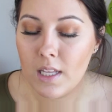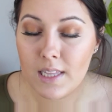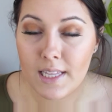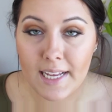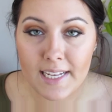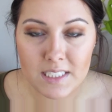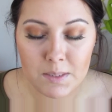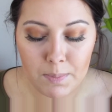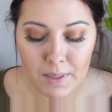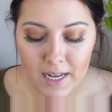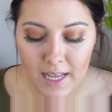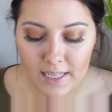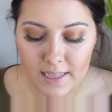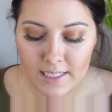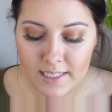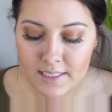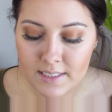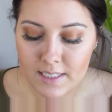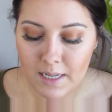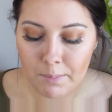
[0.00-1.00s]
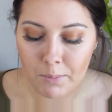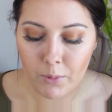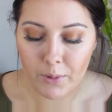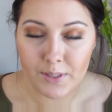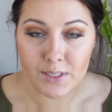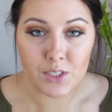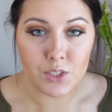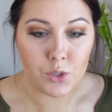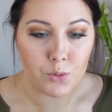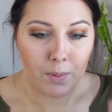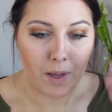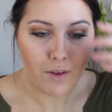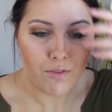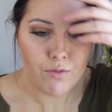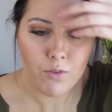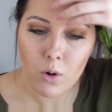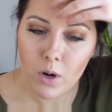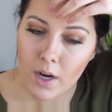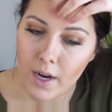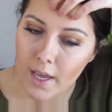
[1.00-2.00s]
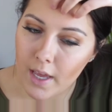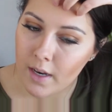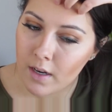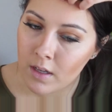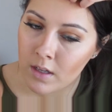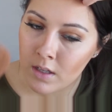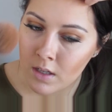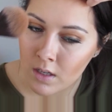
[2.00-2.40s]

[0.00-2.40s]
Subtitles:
Last but not least, I'm going to do my forehead.